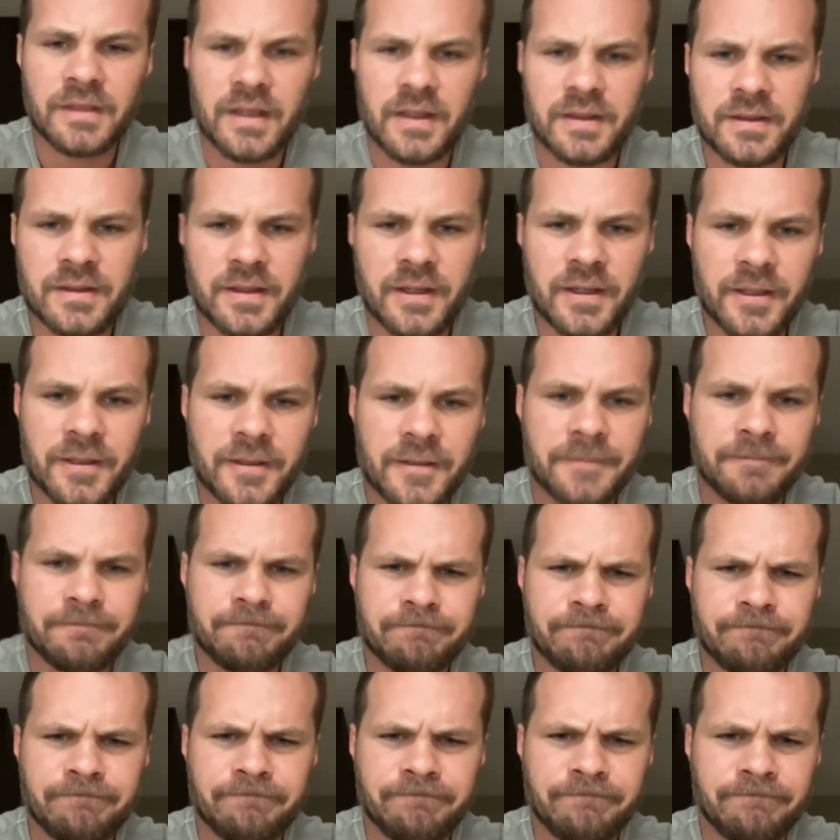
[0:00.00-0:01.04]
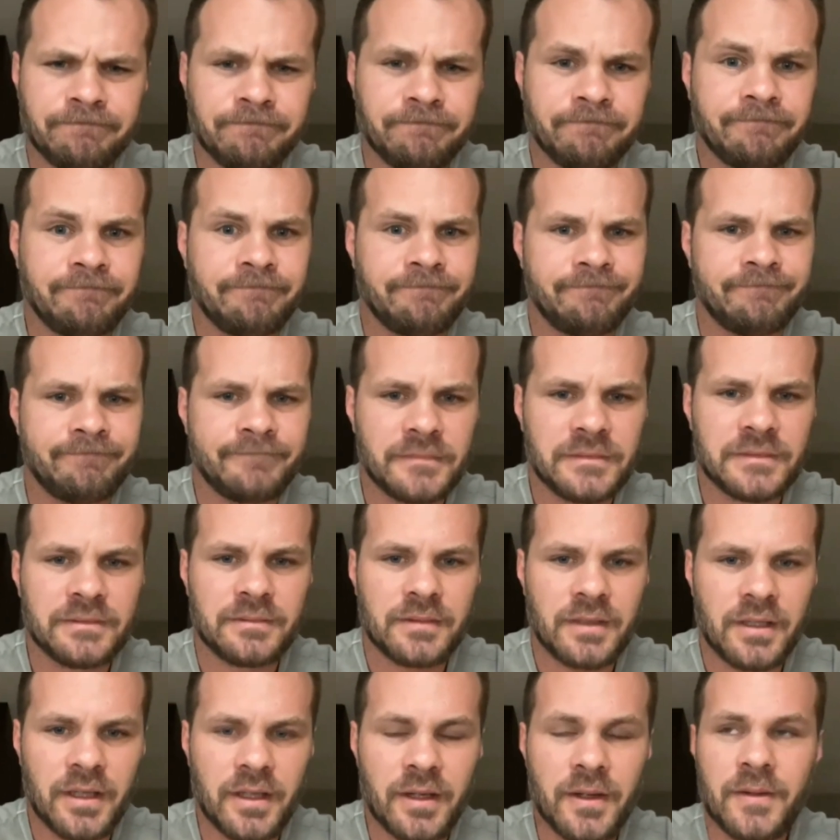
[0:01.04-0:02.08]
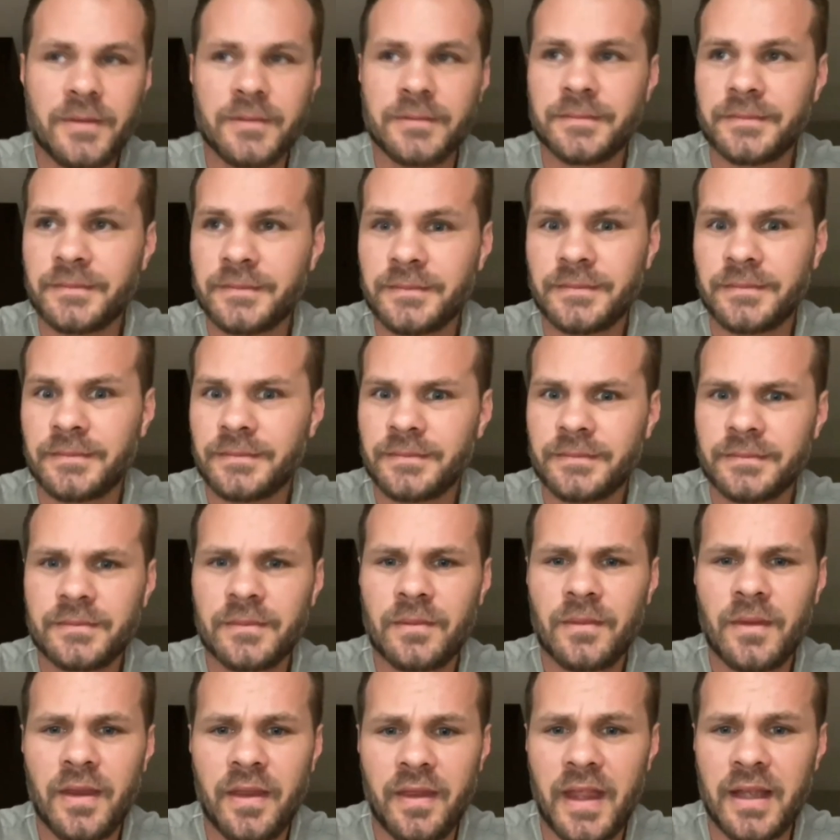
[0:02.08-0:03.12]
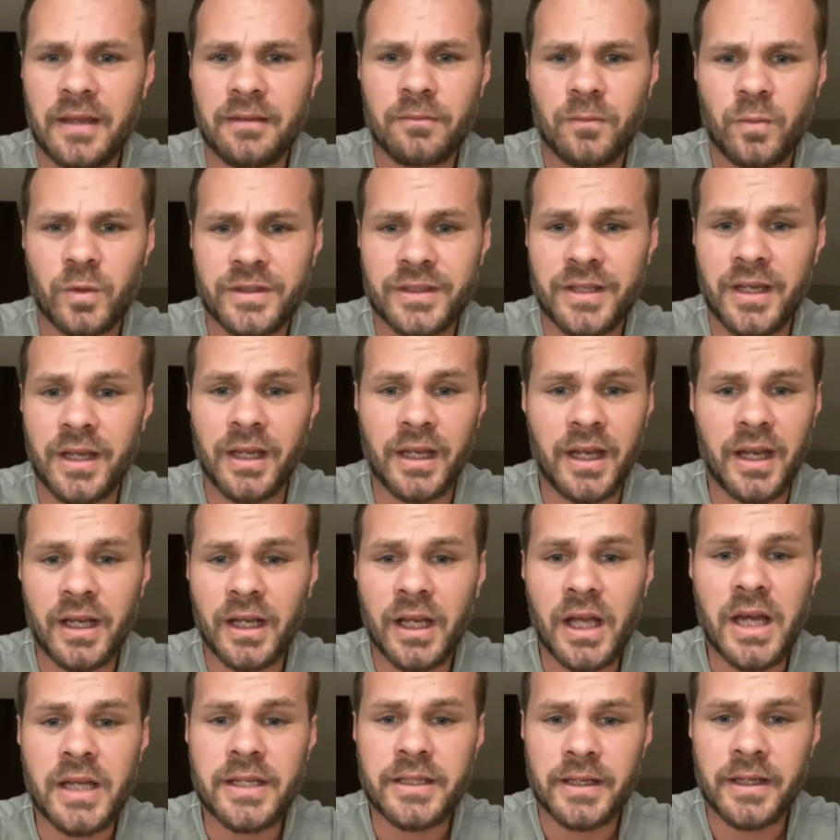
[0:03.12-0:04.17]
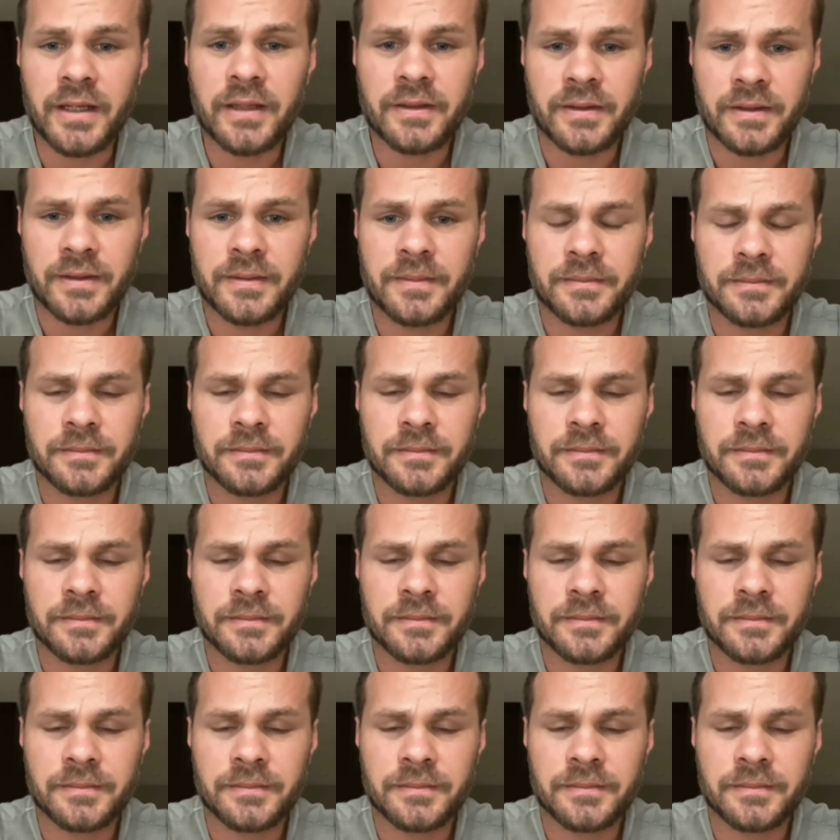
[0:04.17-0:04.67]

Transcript: It's like, you know, that was taken out of context.